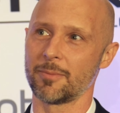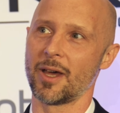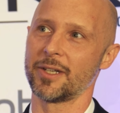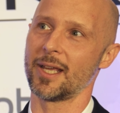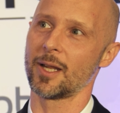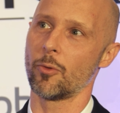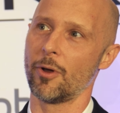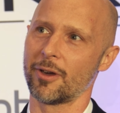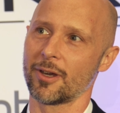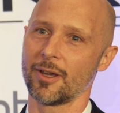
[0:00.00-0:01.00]
in my daily
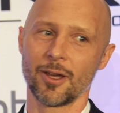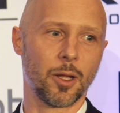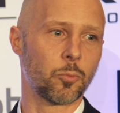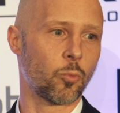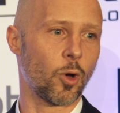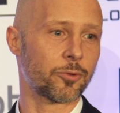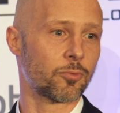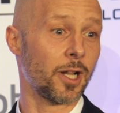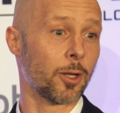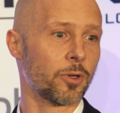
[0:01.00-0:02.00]
work and what
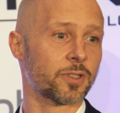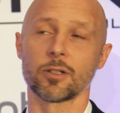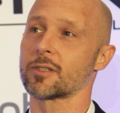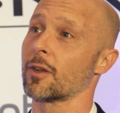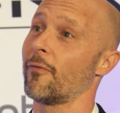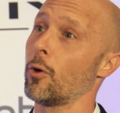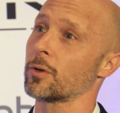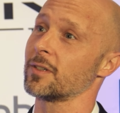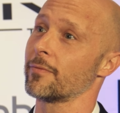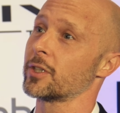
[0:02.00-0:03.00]
really was also the
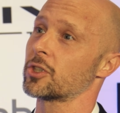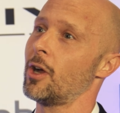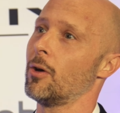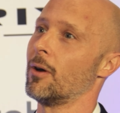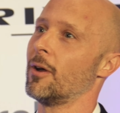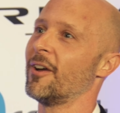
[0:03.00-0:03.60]
focus of this show.